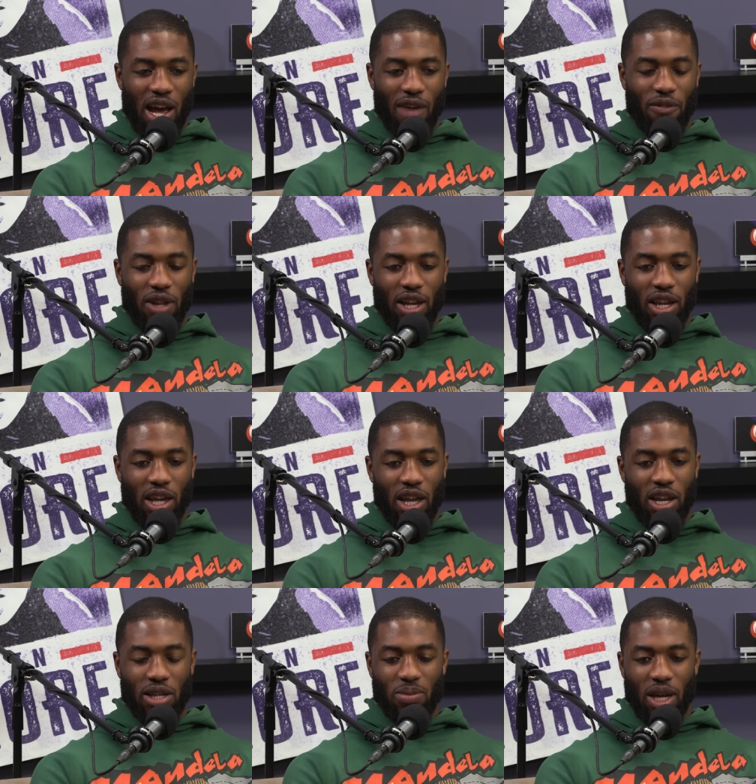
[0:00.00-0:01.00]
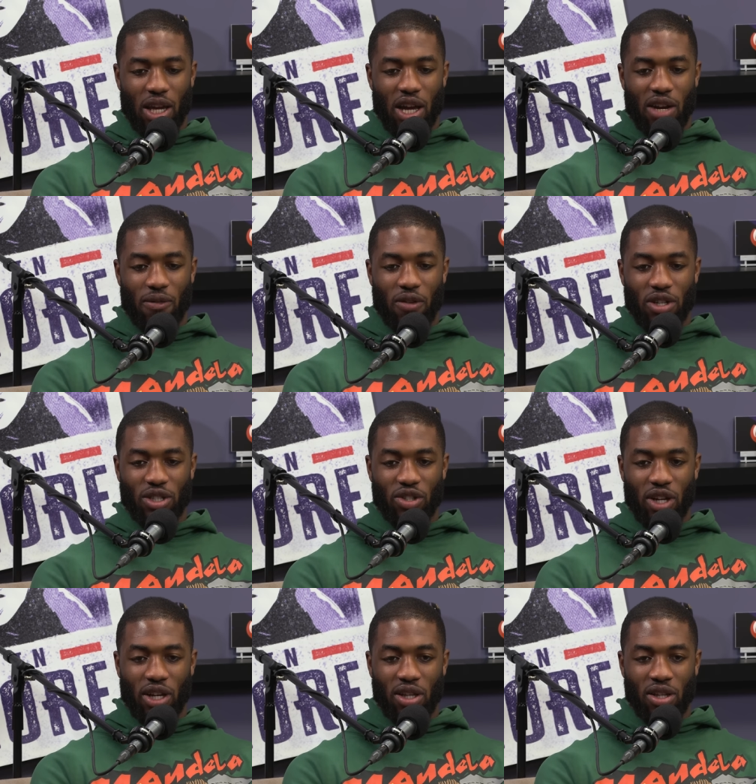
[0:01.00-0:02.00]
I feel like yeah, it does make it kind of
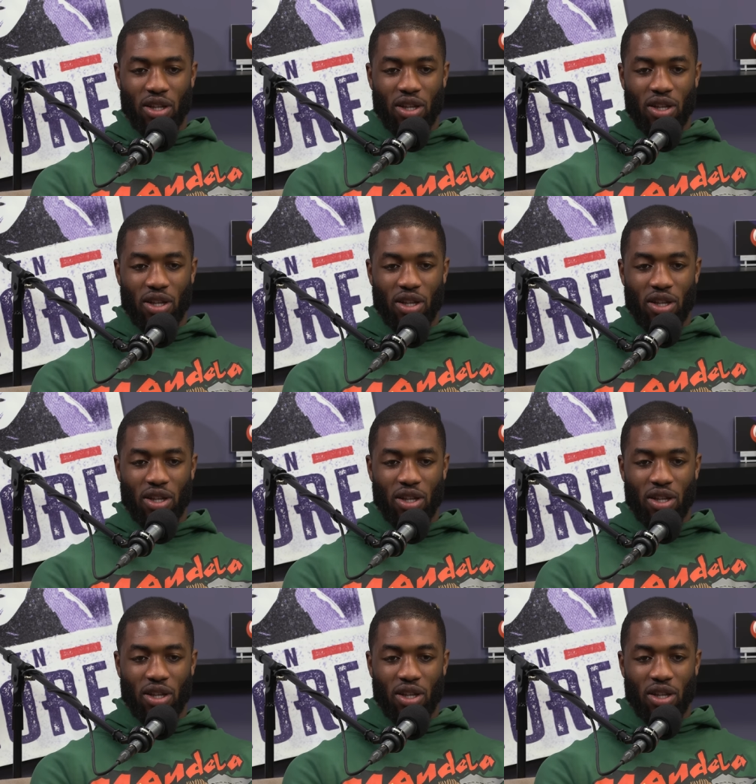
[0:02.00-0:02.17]
frustrating